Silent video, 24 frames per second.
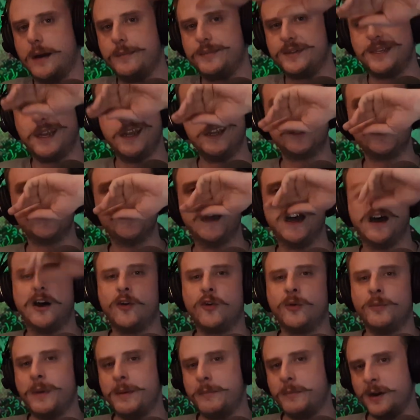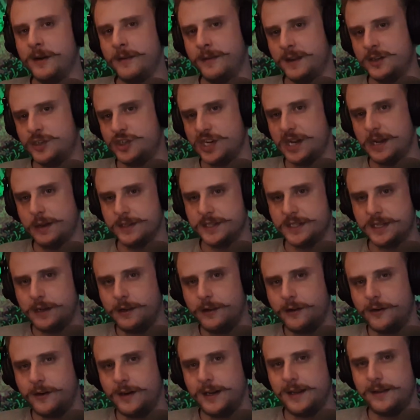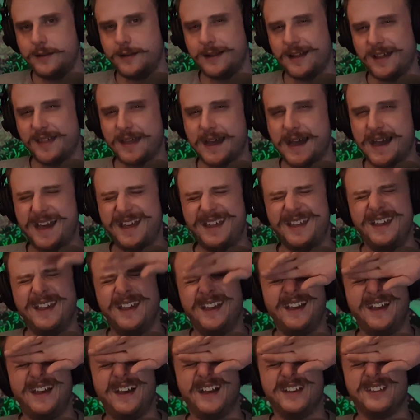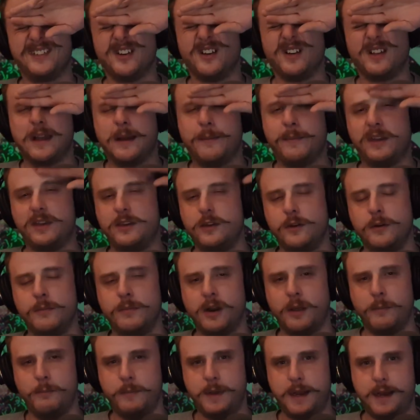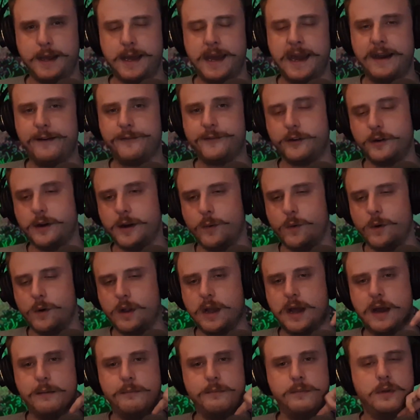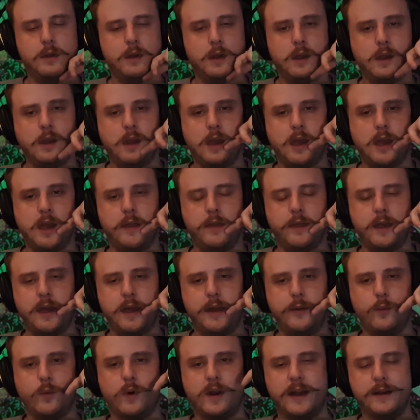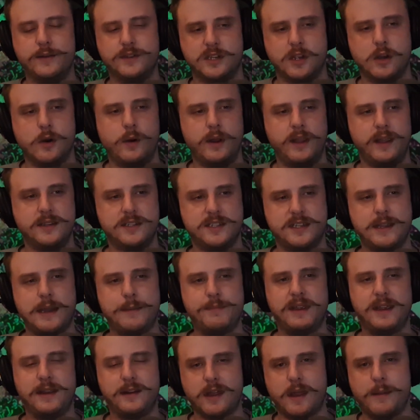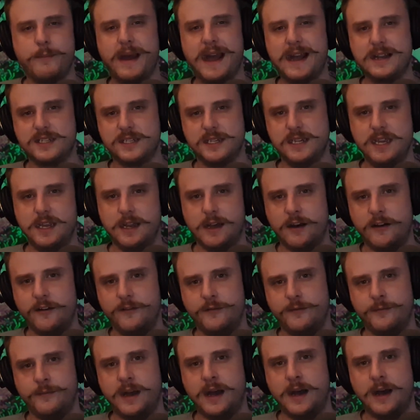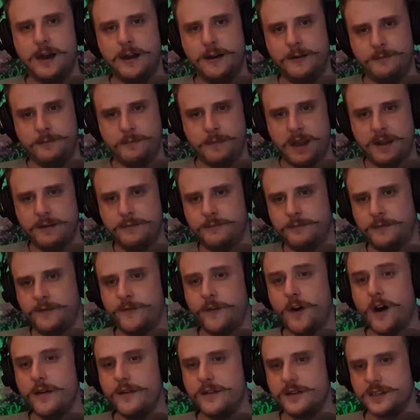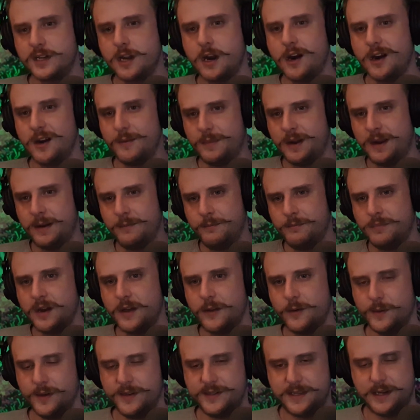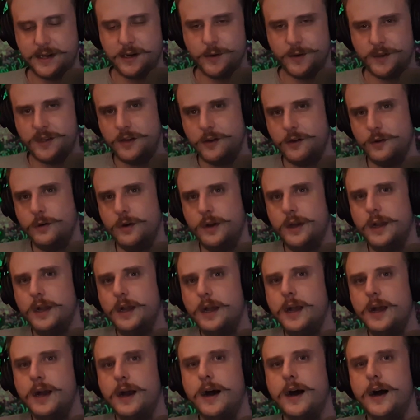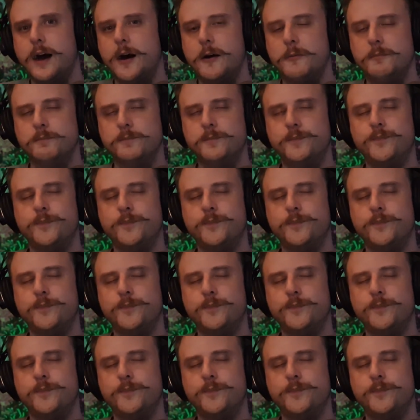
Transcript: station. I don't remember the jail cell or anything like that. I started coming to about a minute after I woke up. And then when I was stepping into the back seat of my father's car, my brother was there too. One